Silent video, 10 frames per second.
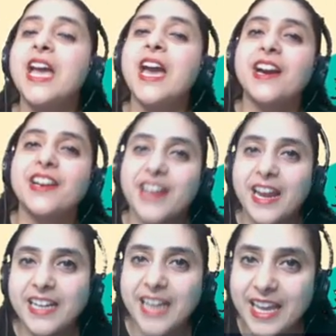right
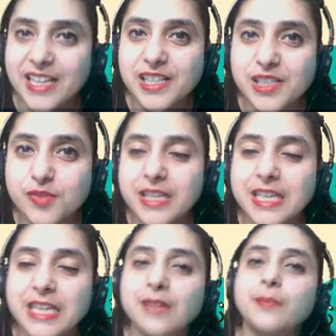angles
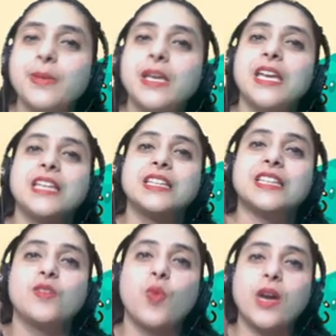will be in the
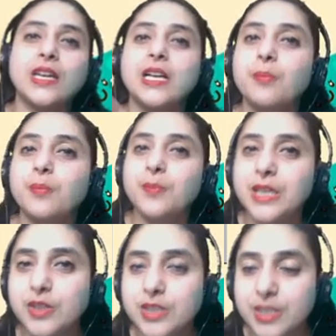one
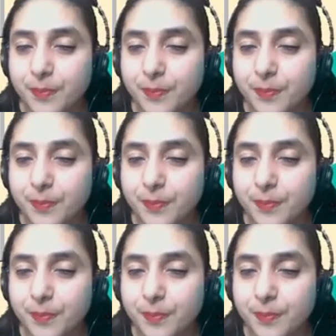complete